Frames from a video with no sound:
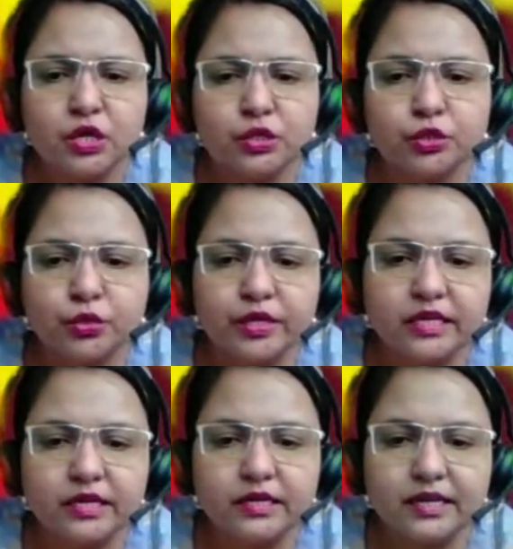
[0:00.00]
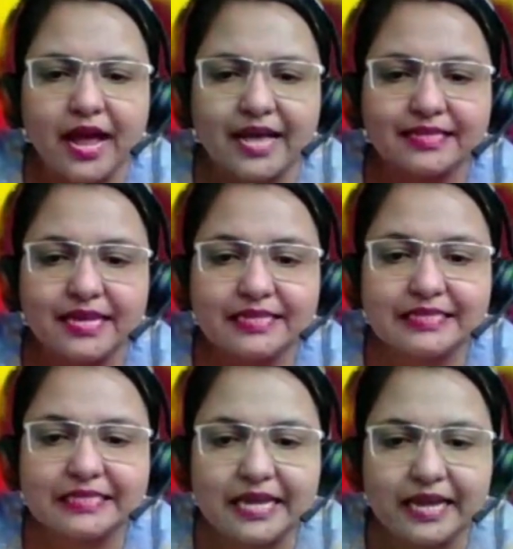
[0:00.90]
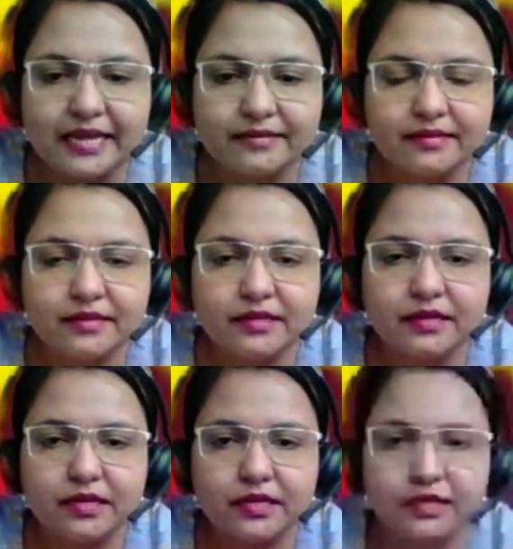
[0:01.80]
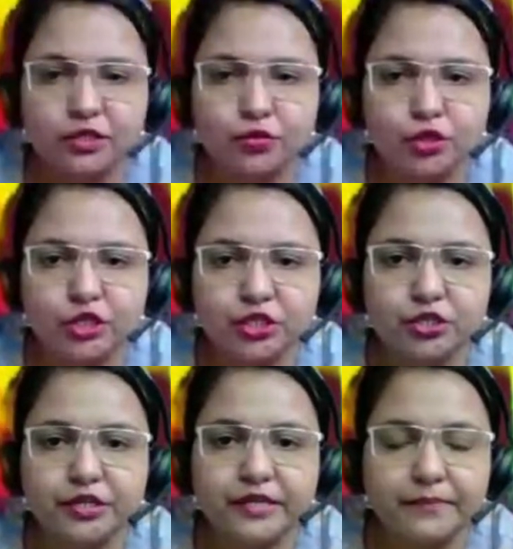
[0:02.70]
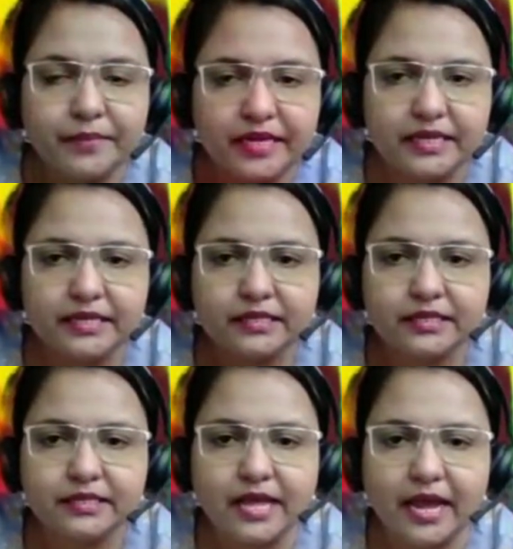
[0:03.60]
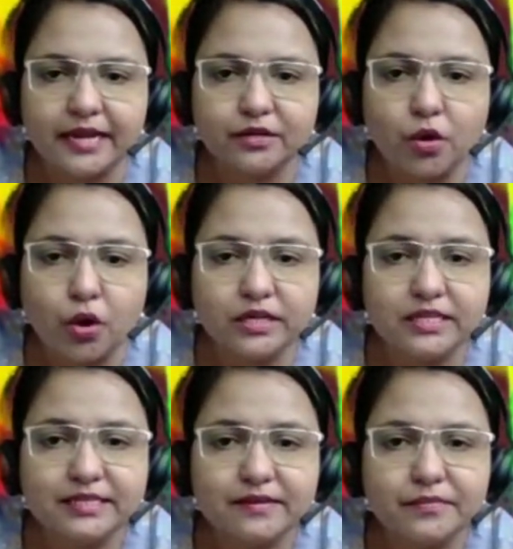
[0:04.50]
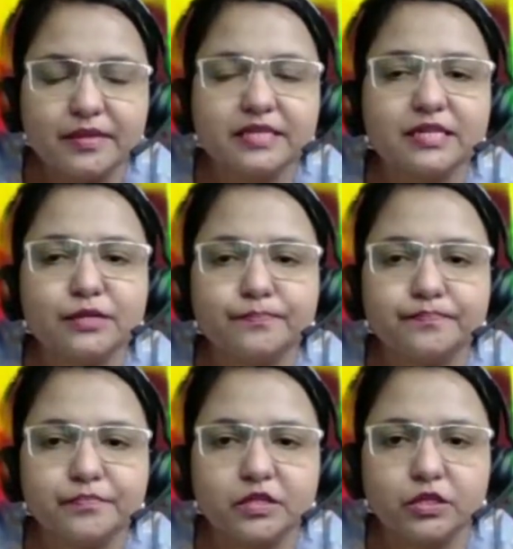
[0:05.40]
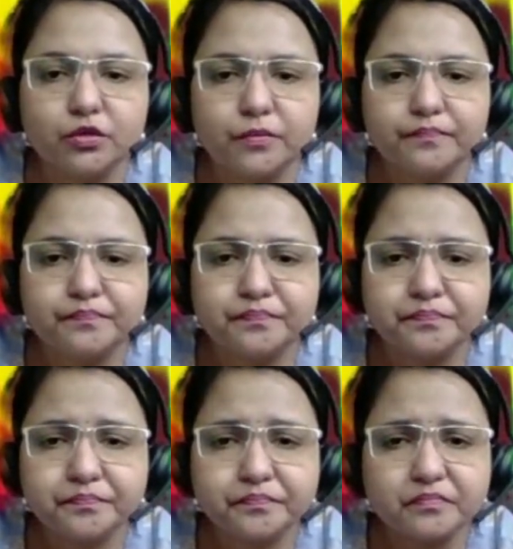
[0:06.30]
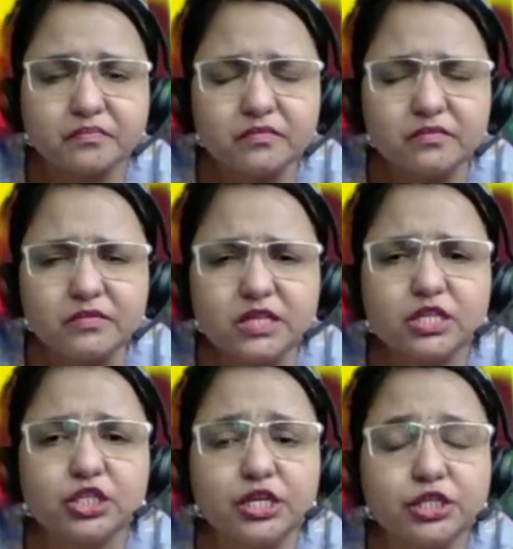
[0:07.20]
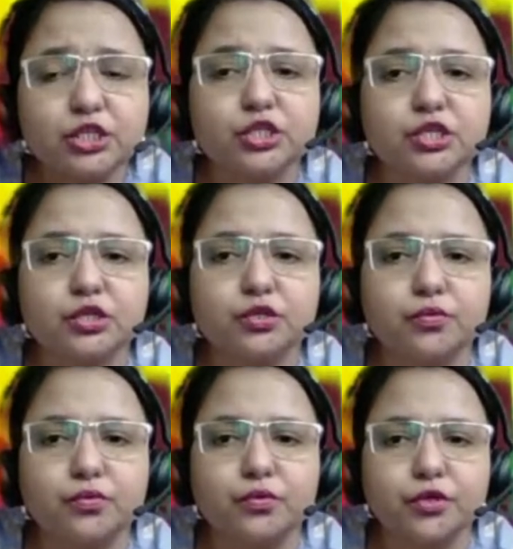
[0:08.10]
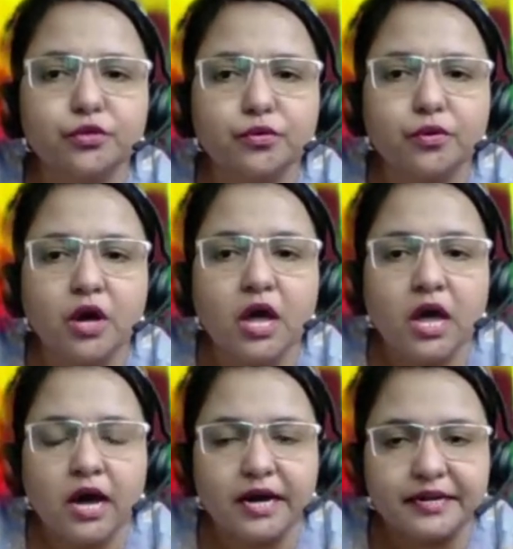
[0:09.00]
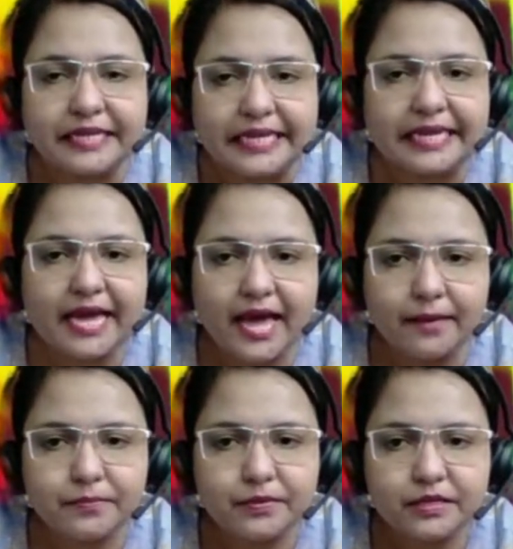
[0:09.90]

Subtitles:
So, here, as I said, to just repeat that autism is a, you know, just to, a recap